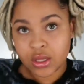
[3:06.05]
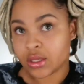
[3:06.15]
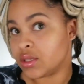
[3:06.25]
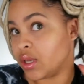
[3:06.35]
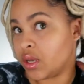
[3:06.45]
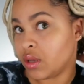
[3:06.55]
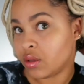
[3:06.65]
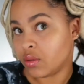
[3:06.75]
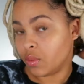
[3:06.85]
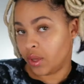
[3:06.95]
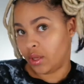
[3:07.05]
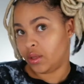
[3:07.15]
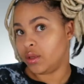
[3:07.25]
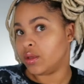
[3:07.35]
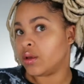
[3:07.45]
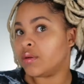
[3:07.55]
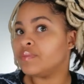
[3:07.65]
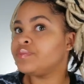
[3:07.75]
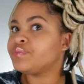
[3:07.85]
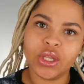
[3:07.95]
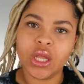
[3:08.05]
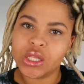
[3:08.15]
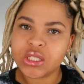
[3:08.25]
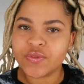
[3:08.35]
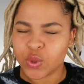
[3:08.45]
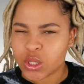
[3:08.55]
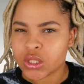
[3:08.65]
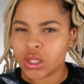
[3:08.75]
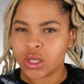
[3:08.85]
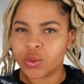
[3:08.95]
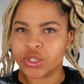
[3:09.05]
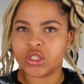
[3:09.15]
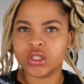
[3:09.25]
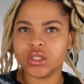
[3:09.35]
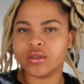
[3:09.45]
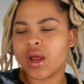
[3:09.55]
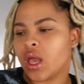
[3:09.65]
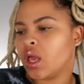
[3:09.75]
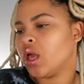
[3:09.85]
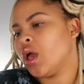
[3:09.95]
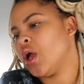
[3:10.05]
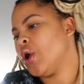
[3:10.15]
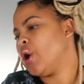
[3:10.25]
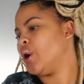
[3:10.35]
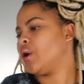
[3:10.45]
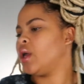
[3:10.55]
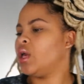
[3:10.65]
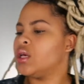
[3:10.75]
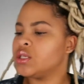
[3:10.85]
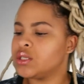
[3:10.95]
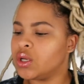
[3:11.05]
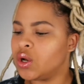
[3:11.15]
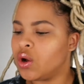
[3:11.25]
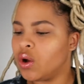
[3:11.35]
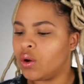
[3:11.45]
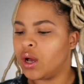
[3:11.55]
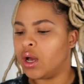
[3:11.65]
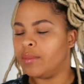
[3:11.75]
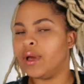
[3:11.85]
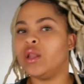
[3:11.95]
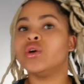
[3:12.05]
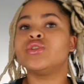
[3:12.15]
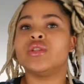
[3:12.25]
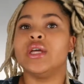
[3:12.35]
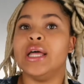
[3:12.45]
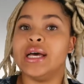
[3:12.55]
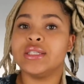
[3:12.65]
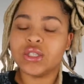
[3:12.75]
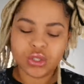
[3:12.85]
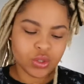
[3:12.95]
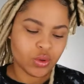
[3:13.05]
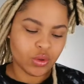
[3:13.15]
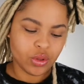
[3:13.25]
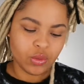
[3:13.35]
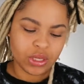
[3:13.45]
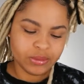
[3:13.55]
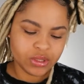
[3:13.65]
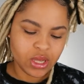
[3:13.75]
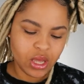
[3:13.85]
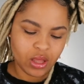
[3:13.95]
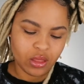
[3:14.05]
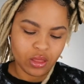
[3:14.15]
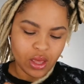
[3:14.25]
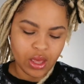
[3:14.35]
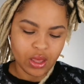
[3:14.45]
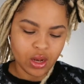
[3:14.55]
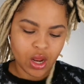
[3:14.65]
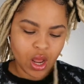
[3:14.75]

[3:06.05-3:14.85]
it's getting in the way, you know? Let's focus on the questions, right? Okay, so how long do they last? So the website that